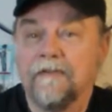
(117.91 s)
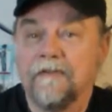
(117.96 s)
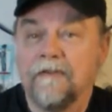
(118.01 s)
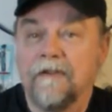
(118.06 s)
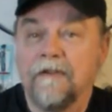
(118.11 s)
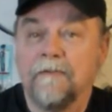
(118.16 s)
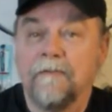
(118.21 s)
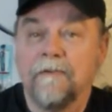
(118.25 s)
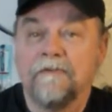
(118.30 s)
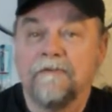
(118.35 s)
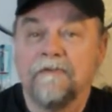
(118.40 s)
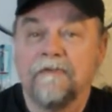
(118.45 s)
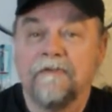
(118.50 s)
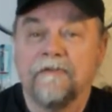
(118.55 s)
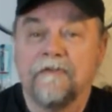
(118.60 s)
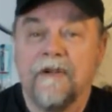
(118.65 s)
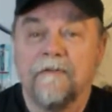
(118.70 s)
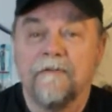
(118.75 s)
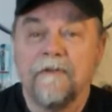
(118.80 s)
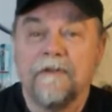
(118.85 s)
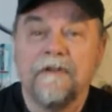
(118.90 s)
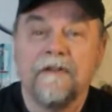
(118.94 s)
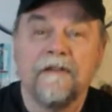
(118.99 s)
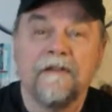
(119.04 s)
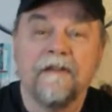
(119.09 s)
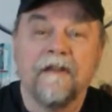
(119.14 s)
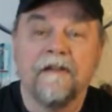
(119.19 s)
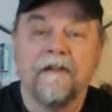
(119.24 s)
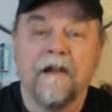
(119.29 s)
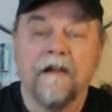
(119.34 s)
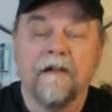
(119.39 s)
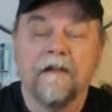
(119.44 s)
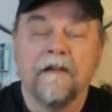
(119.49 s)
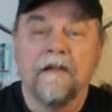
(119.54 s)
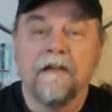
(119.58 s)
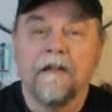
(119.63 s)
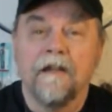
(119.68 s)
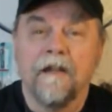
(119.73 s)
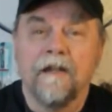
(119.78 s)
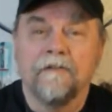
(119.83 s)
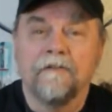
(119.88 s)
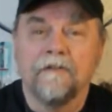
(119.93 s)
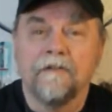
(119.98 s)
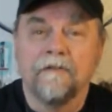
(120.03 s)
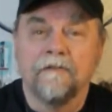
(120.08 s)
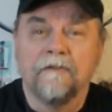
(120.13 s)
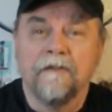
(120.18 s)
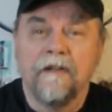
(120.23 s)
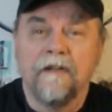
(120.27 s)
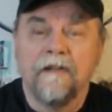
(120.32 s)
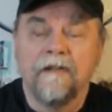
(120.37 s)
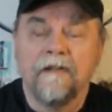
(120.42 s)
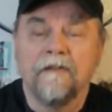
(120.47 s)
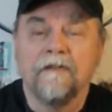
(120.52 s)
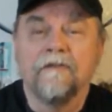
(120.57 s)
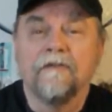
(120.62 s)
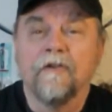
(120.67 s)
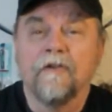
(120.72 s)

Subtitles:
It was discovered in an archaeological dig in